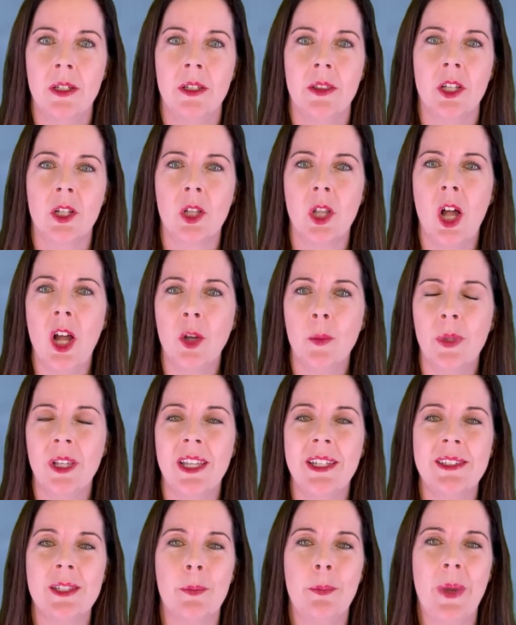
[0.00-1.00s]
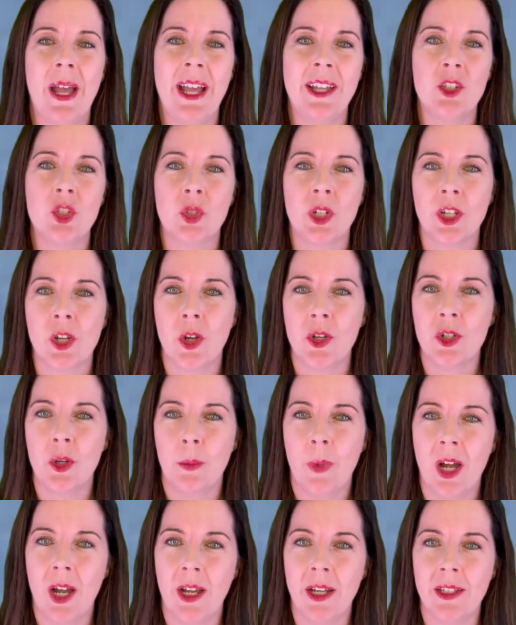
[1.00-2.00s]
The clock plays a bad trick on your
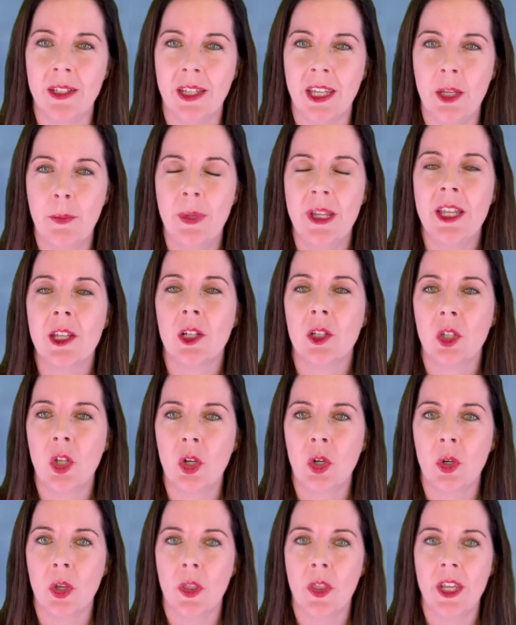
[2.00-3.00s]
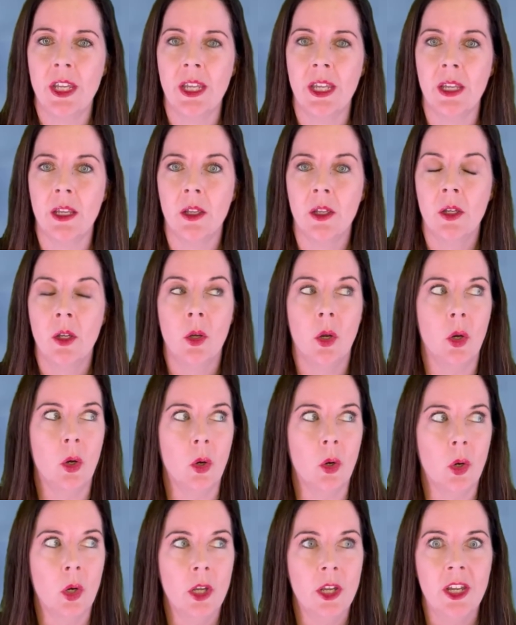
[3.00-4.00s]
mind, keeping it alert, thinking,
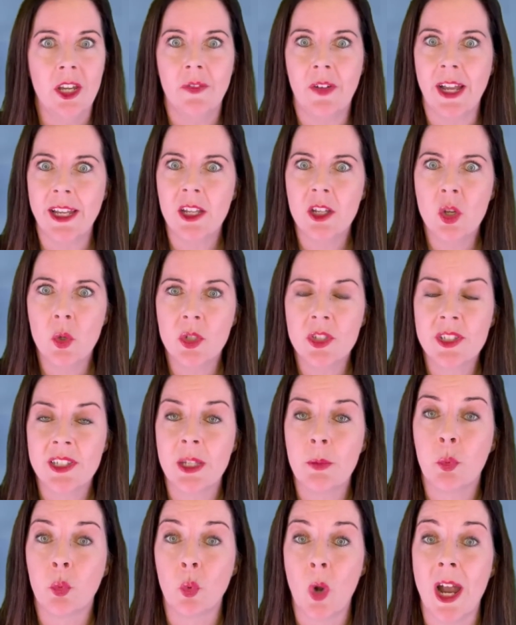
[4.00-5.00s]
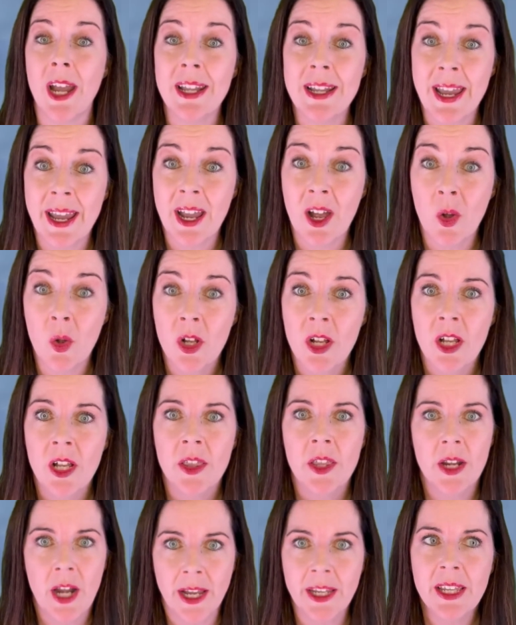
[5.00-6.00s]
oh, if I can go to sleep right now,
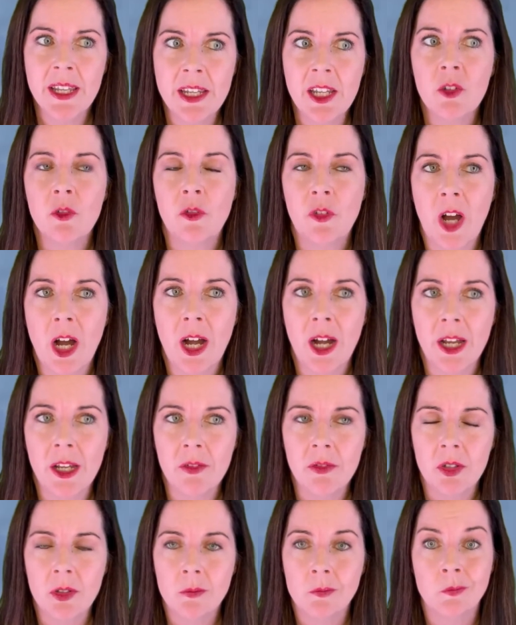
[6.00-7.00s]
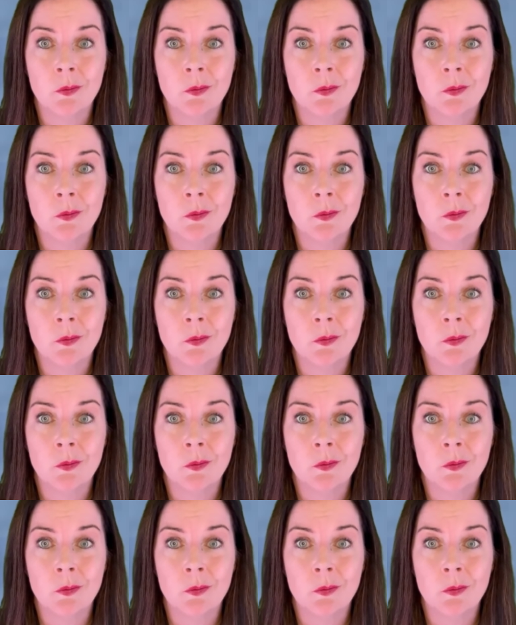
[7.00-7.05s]
then I can get 5,